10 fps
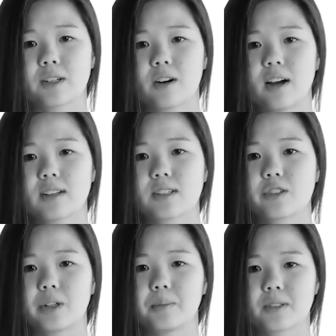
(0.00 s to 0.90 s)
across a
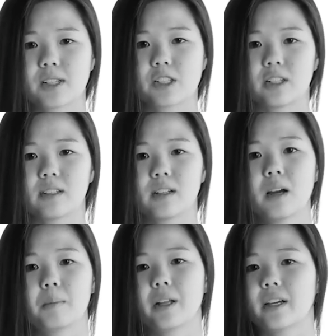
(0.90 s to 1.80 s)
street musician,
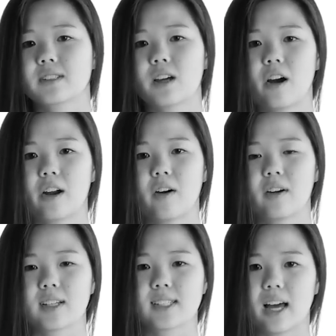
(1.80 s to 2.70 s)
playing his heart out
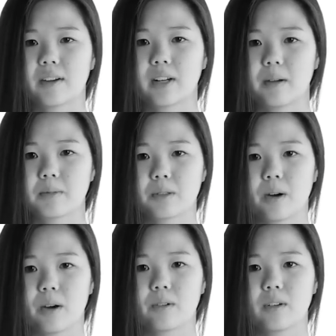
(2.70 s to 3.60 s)
on the side of an empty
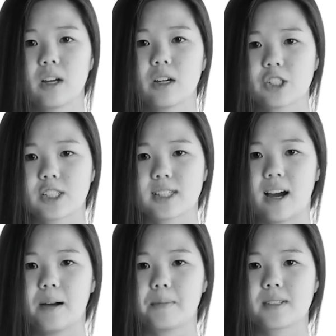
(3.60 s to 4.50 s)
road, she
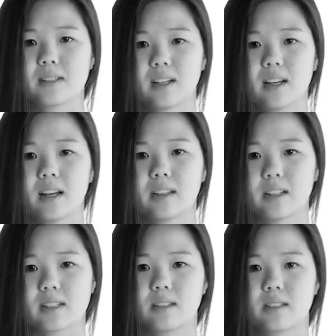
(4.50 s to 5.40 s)
stops and
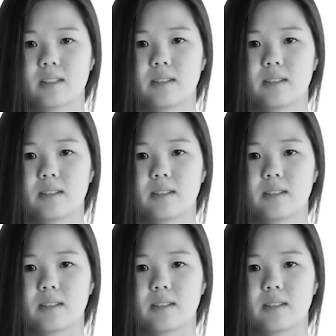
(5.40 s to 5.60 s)
listens.